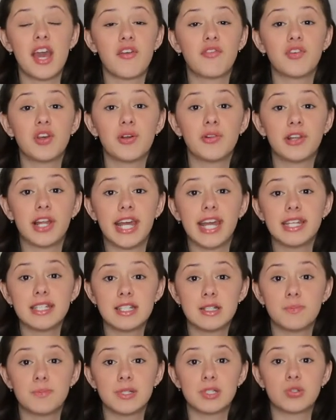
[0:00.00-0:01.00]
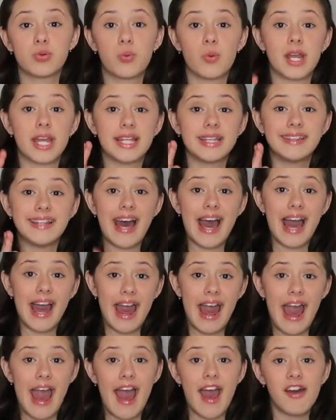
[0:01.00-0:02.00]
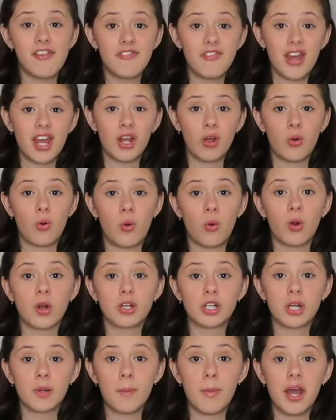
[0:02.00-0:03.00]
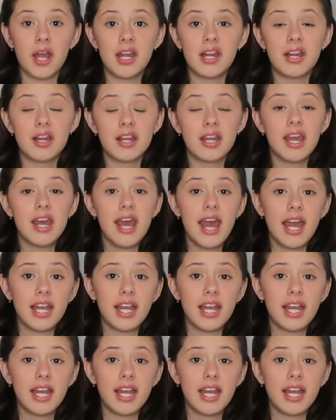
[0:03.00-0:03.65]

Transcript: if you landed between that half and quarter mark